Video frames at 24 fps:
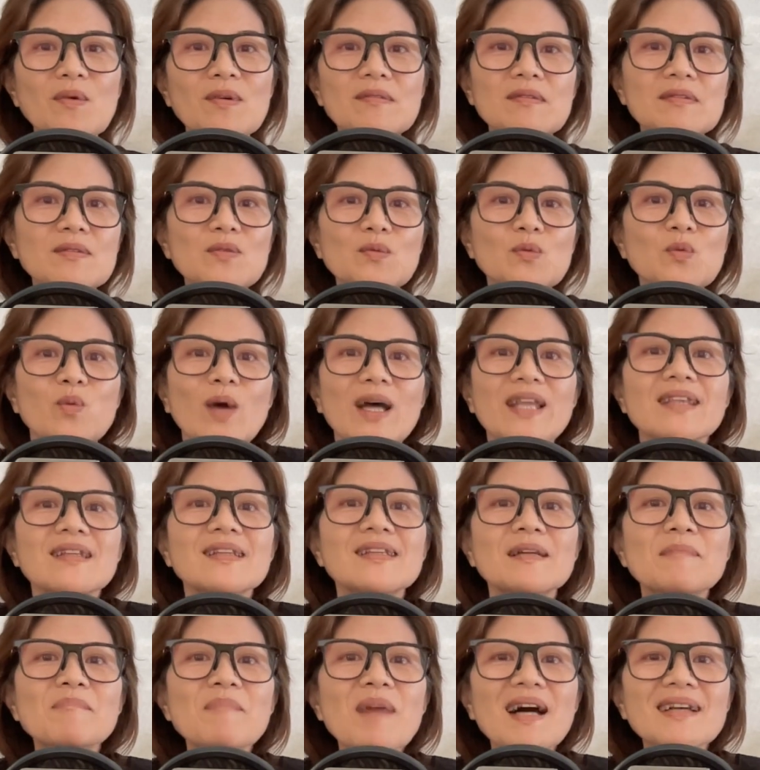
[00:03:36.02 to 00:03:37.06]
whether
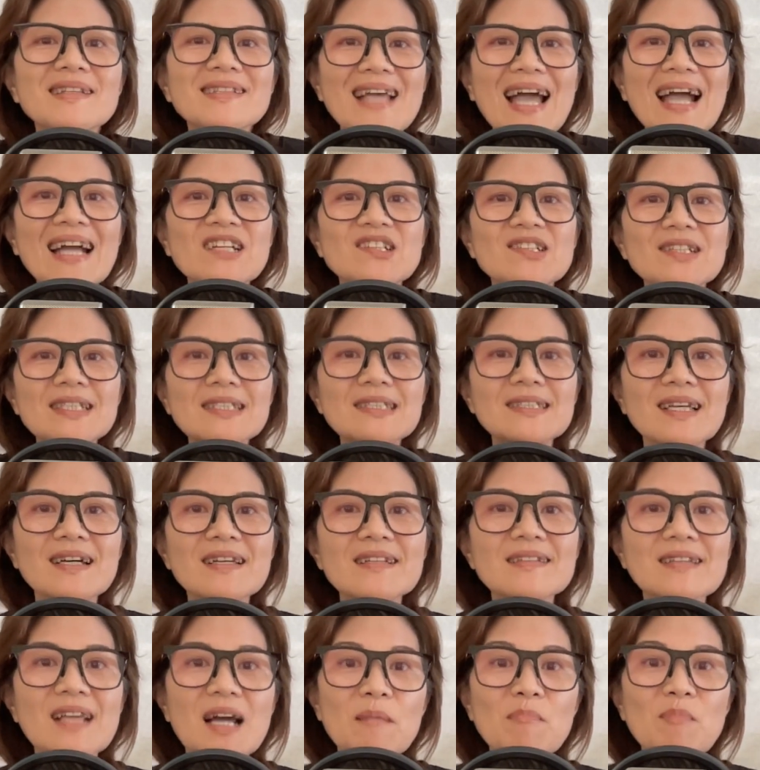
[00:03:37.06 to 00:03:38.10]
the mask actually
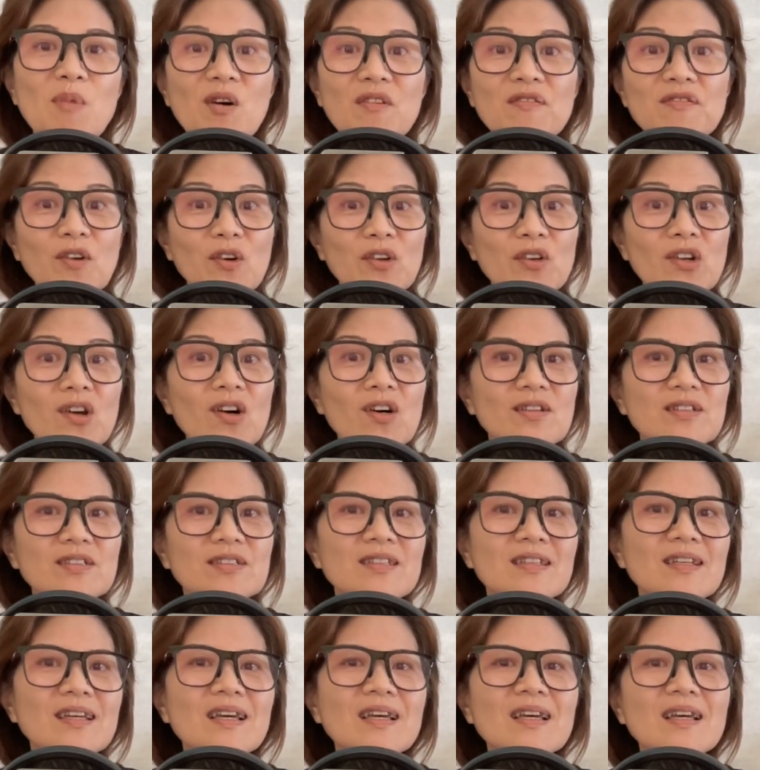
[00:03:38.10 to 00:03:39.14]
does come off or
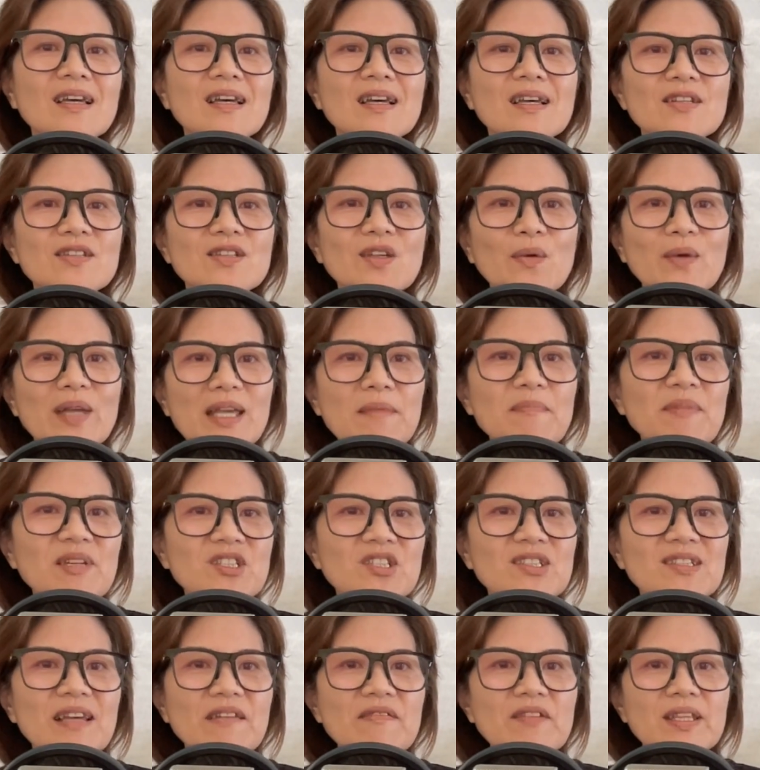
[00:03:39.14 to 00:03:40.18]
not. So image
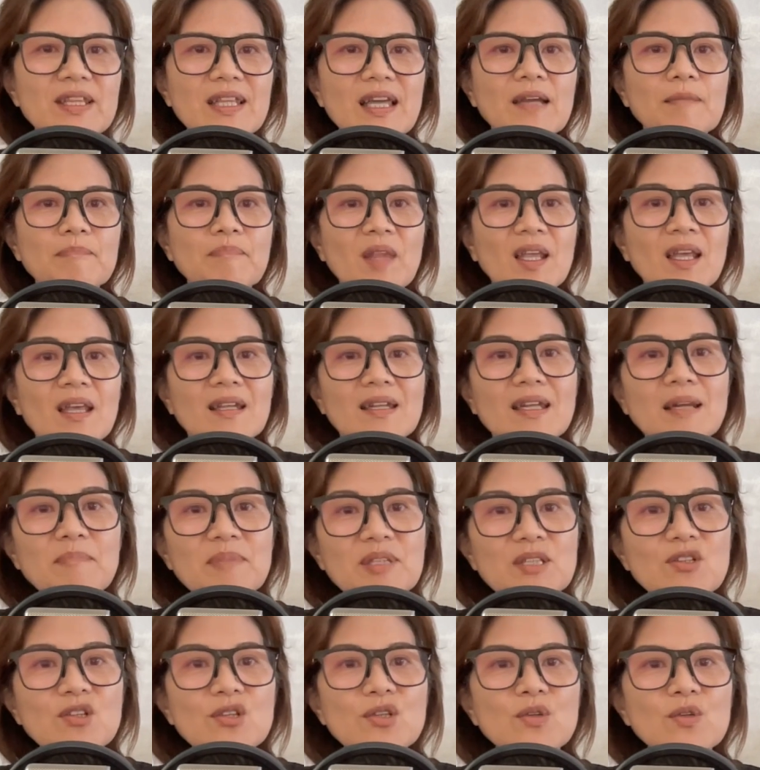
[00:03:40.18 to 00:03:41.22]
is everything. Number
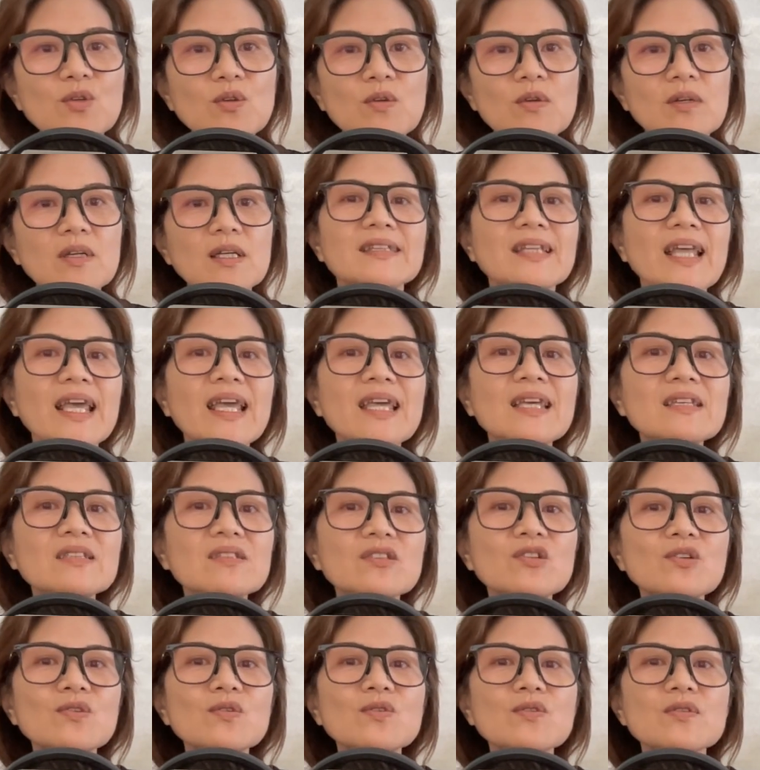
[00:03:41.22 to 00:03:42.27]
two, they
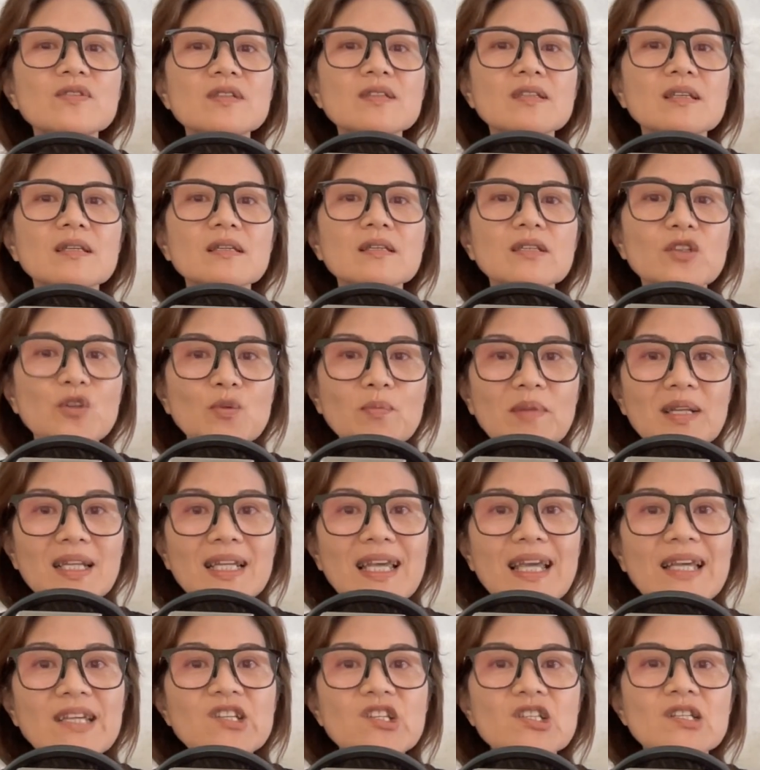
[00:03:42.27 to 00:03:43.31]
use
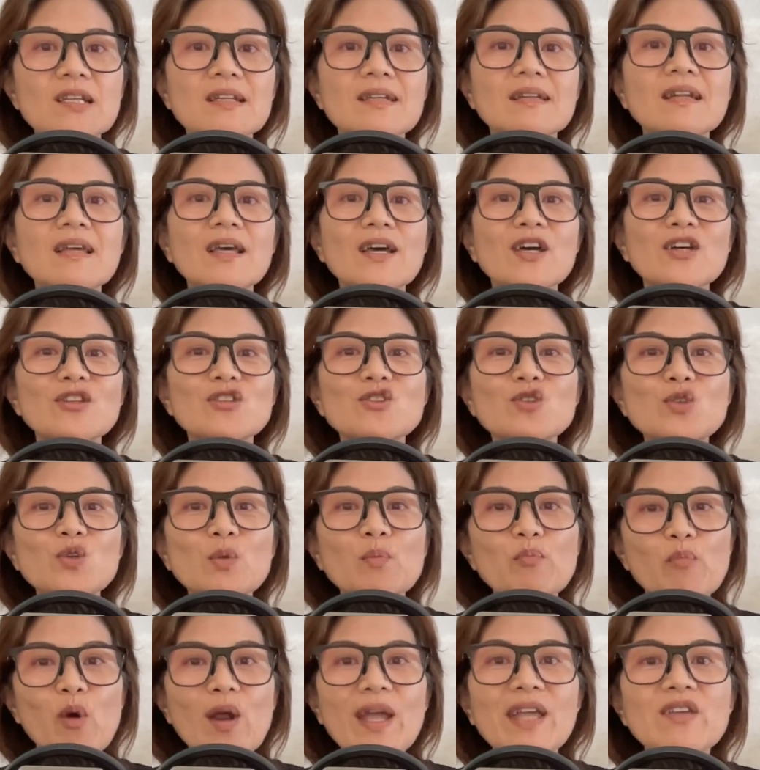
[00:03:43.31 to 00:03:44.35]
humiliation to
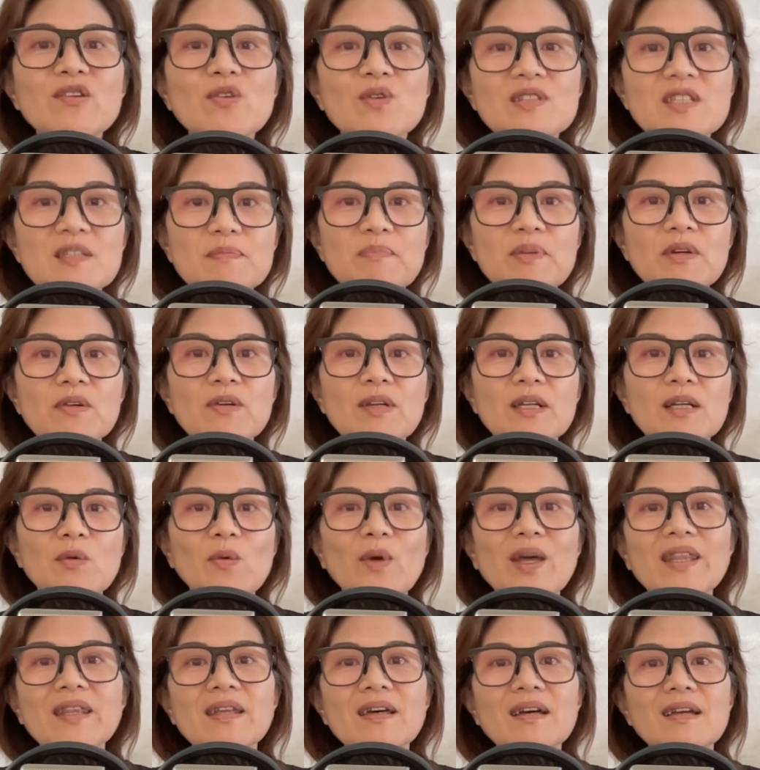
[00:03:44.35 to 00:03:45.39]
break your spirit,
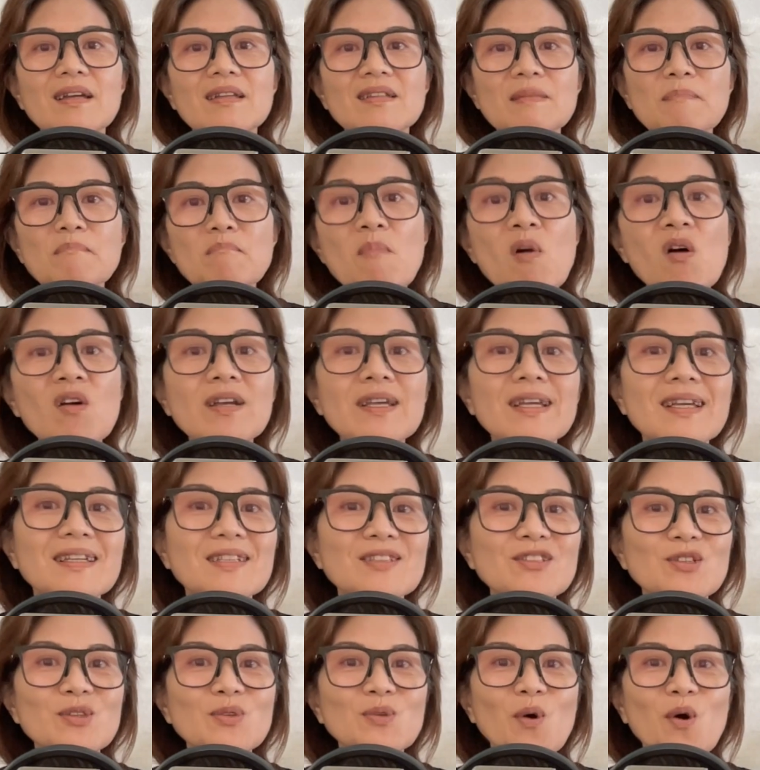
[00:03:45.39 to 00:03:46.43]
whether it's mocking
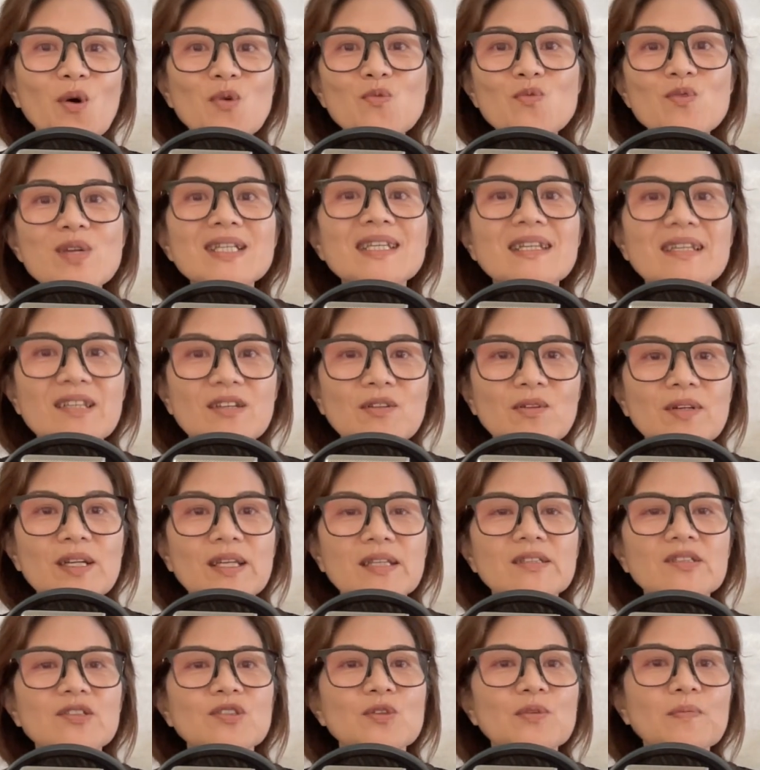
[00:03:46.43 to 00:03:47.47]
you or
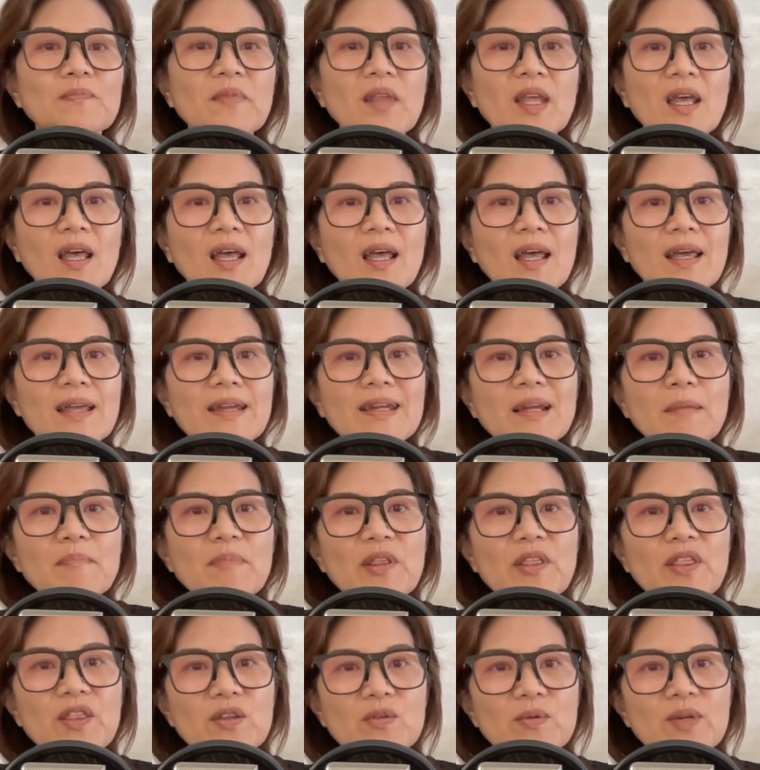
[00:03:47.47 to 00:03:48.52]
ridiculing you.
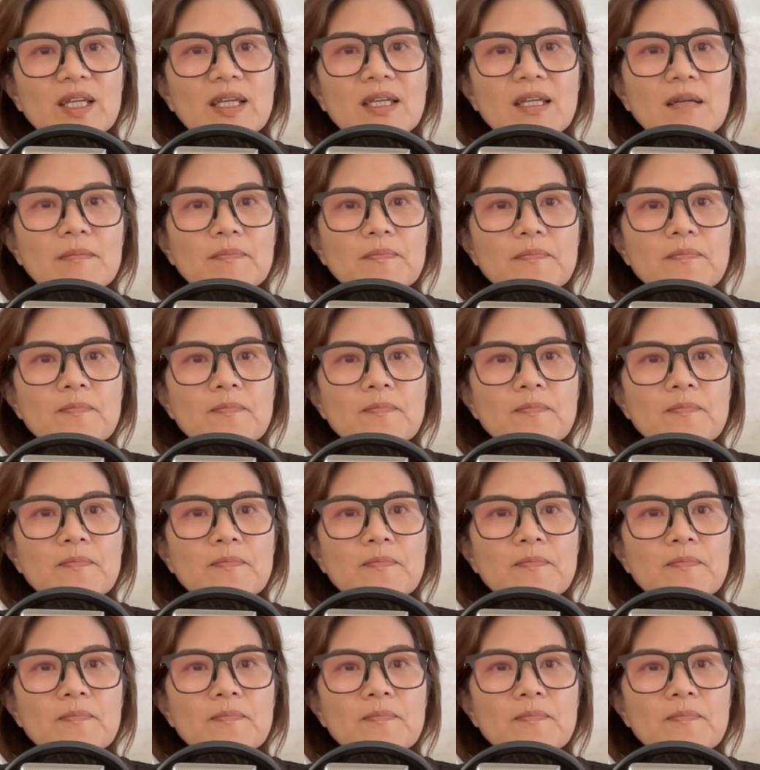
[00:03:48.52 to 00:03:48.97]
Number three,